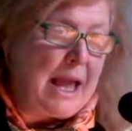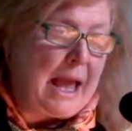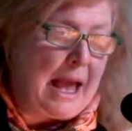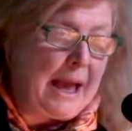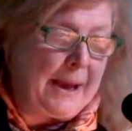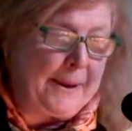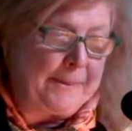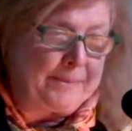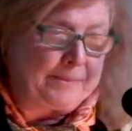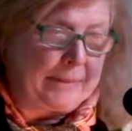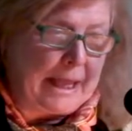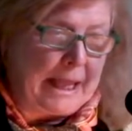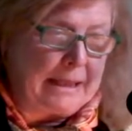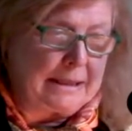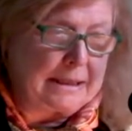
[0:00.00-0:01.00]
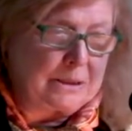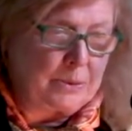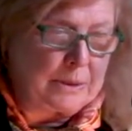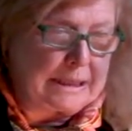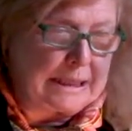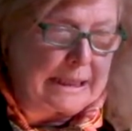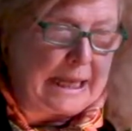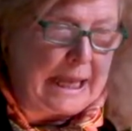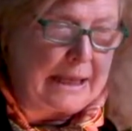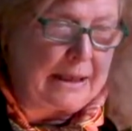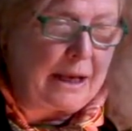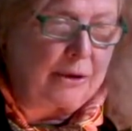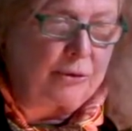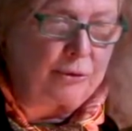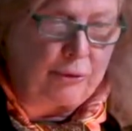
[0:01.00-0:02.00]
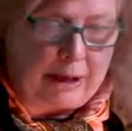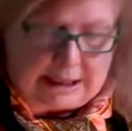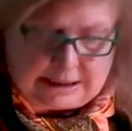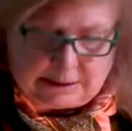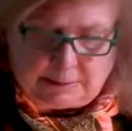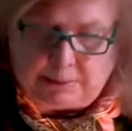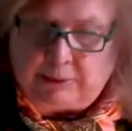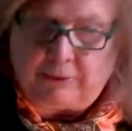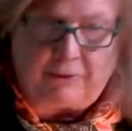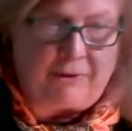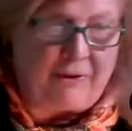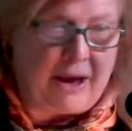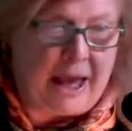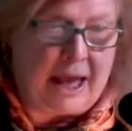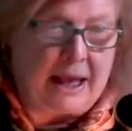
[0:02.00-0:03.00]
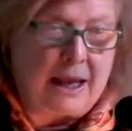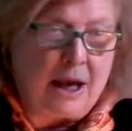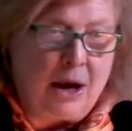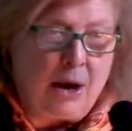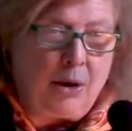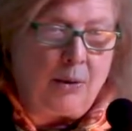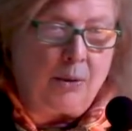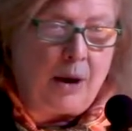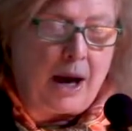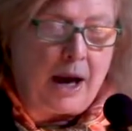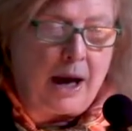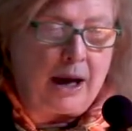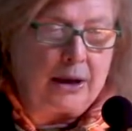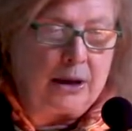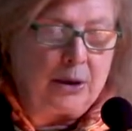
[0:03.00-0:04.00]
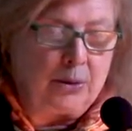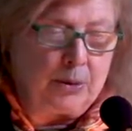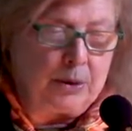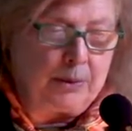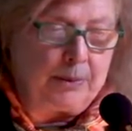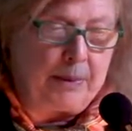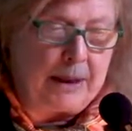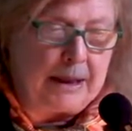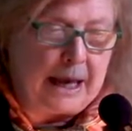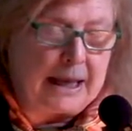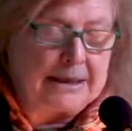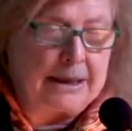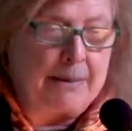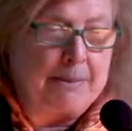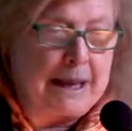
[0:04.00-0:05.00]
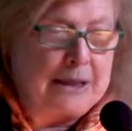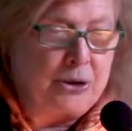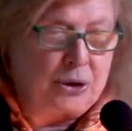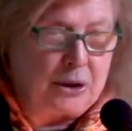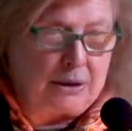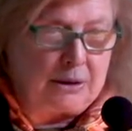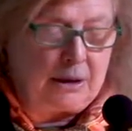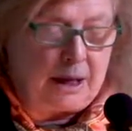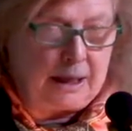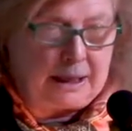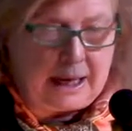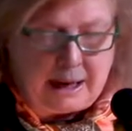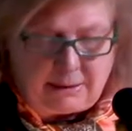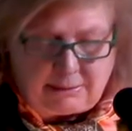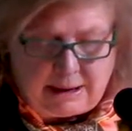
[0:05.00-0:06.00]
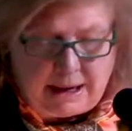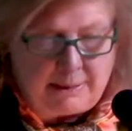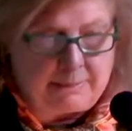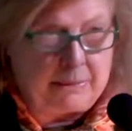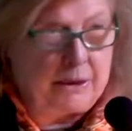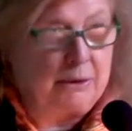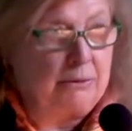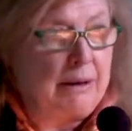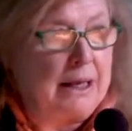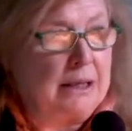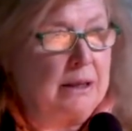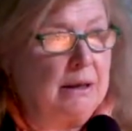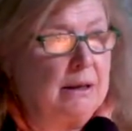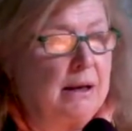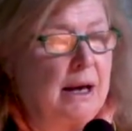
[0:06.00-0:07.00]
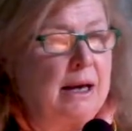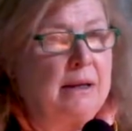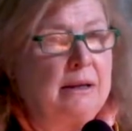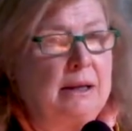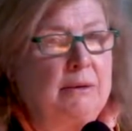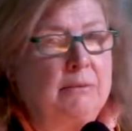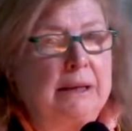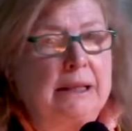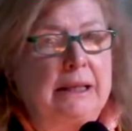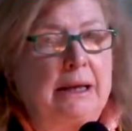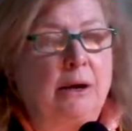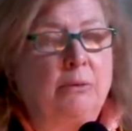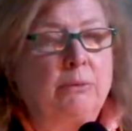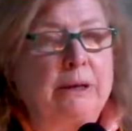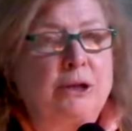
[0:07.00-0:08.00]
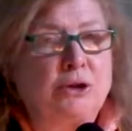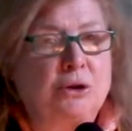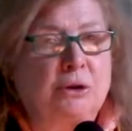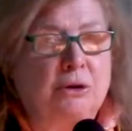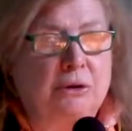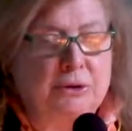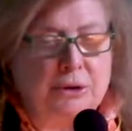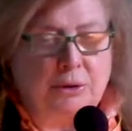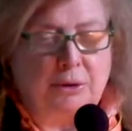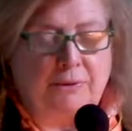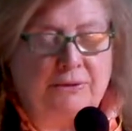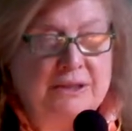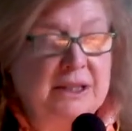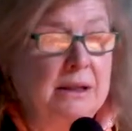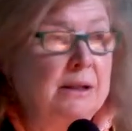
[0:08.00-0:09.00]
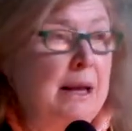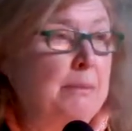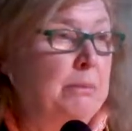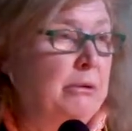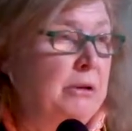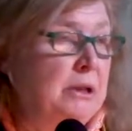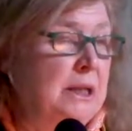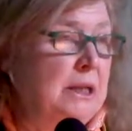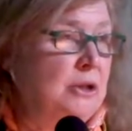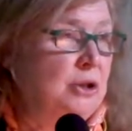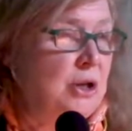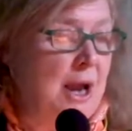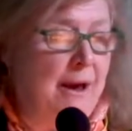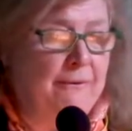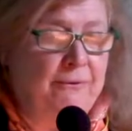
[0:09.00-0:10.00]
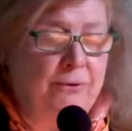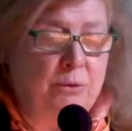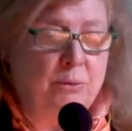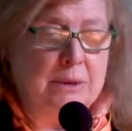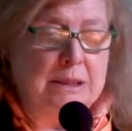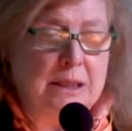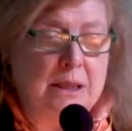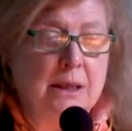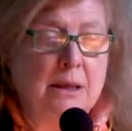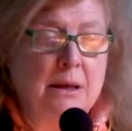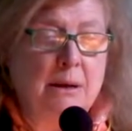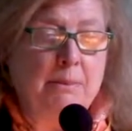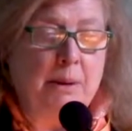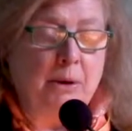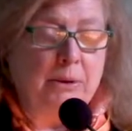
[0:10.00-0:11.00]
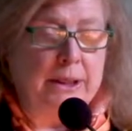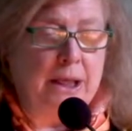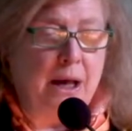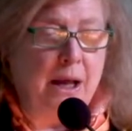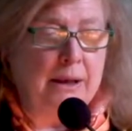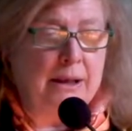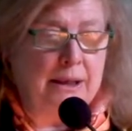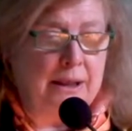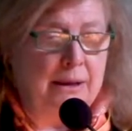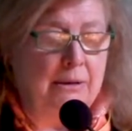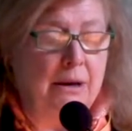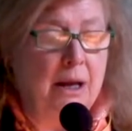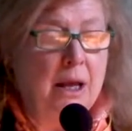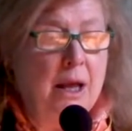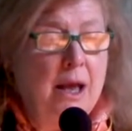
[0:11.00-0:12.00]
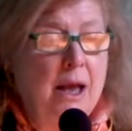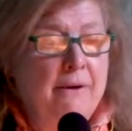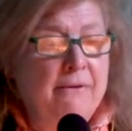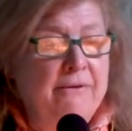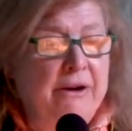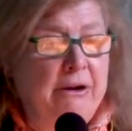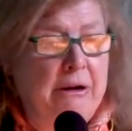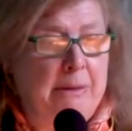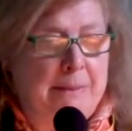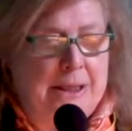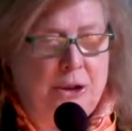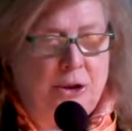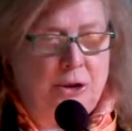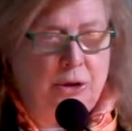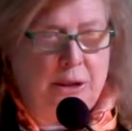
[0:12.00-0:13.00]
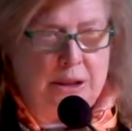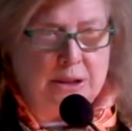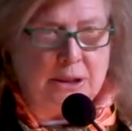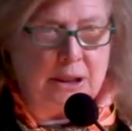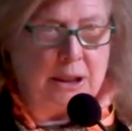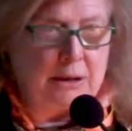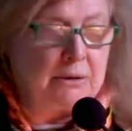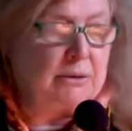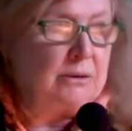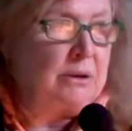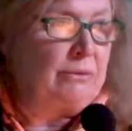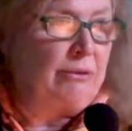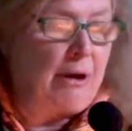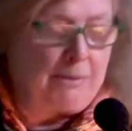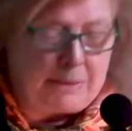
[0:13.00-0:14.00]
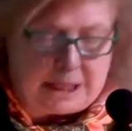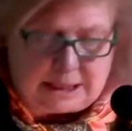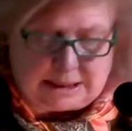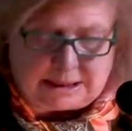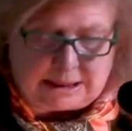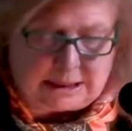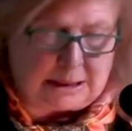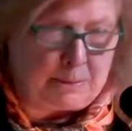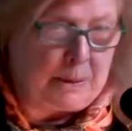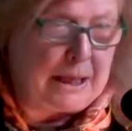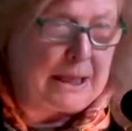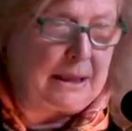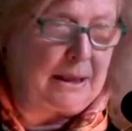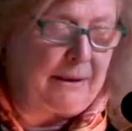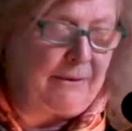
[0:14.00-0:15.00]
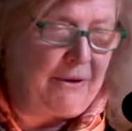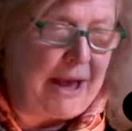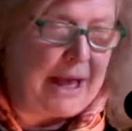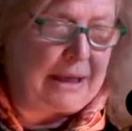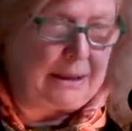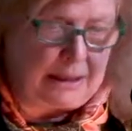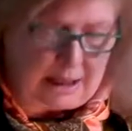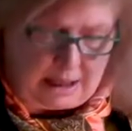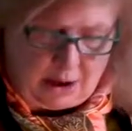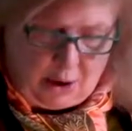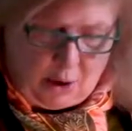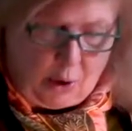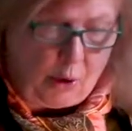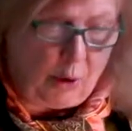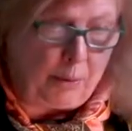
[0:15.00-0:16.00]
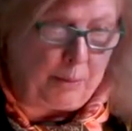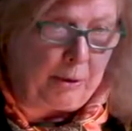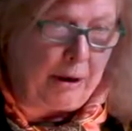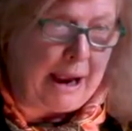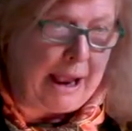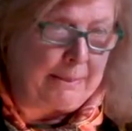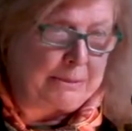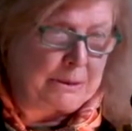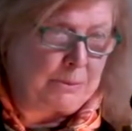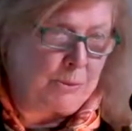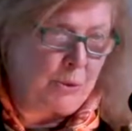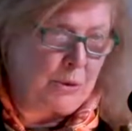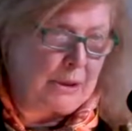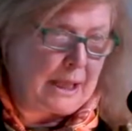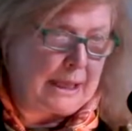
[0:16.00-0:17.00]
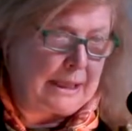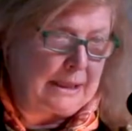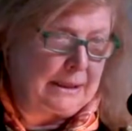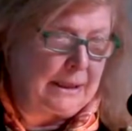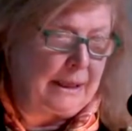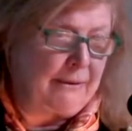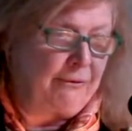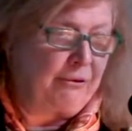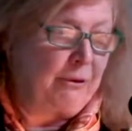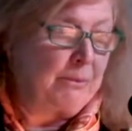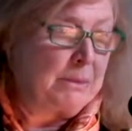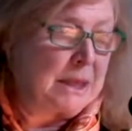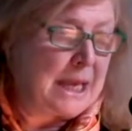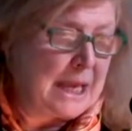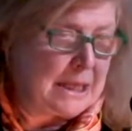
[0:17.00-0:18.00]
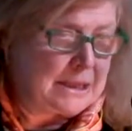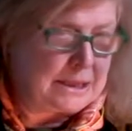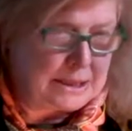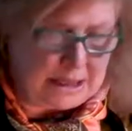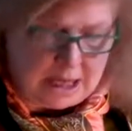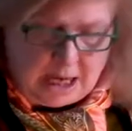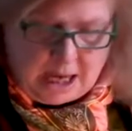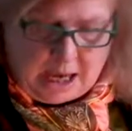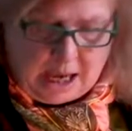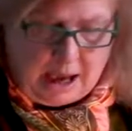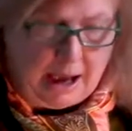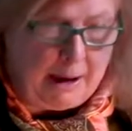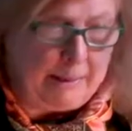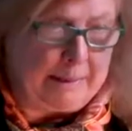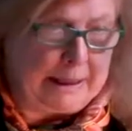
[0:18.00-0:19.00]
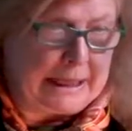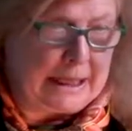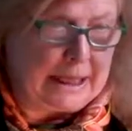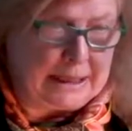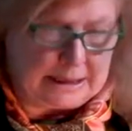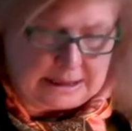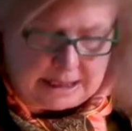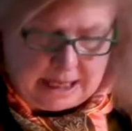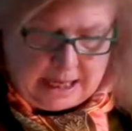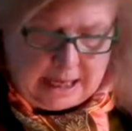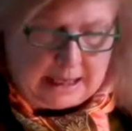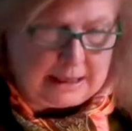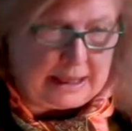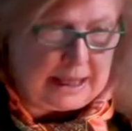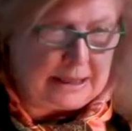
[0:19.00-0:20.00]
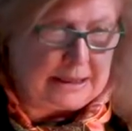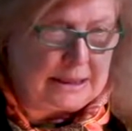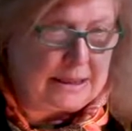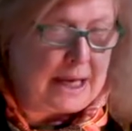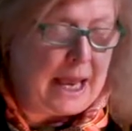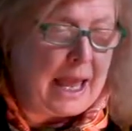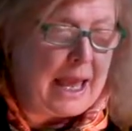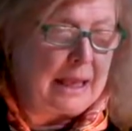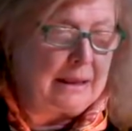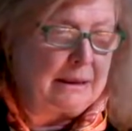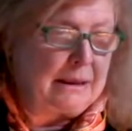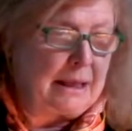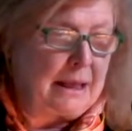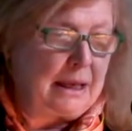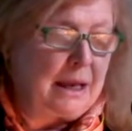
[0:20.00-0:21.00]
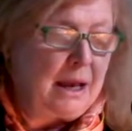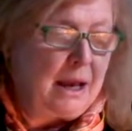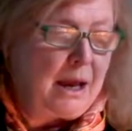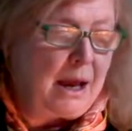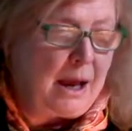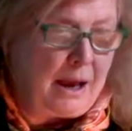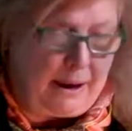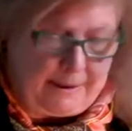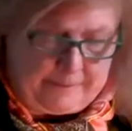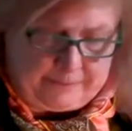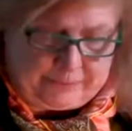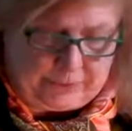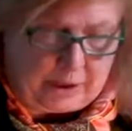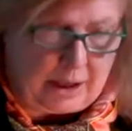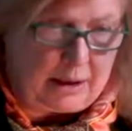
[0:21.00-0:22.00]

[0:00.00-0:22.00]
Um, and this was again a dressed buffet. Uh, you will, as I mentioned, uh, Carême, the great, uh, the really original sort of celebrity chef who was in the Napoleonic era, very much took his cues from this, despite the fact that, or perhaps more likely from this, uh, because this and the um,